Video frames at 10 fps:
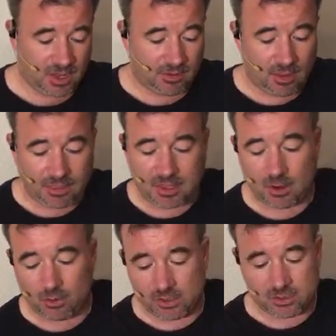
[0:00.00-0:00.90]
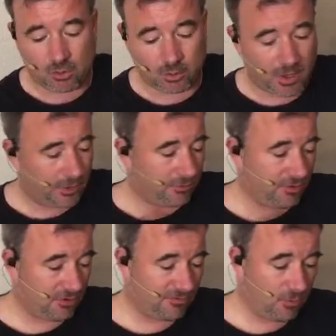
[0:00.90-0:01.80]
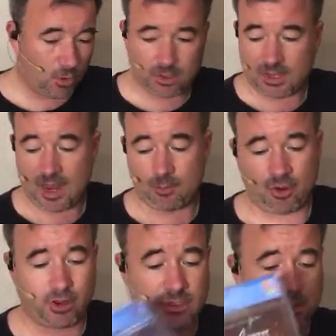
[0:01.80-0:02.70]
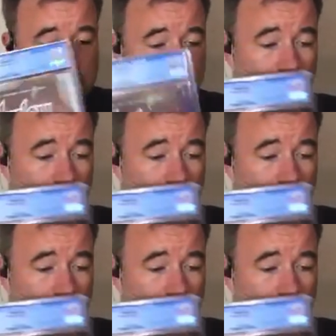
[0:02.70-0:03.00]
I think I only sold about 3 or 4 at that price.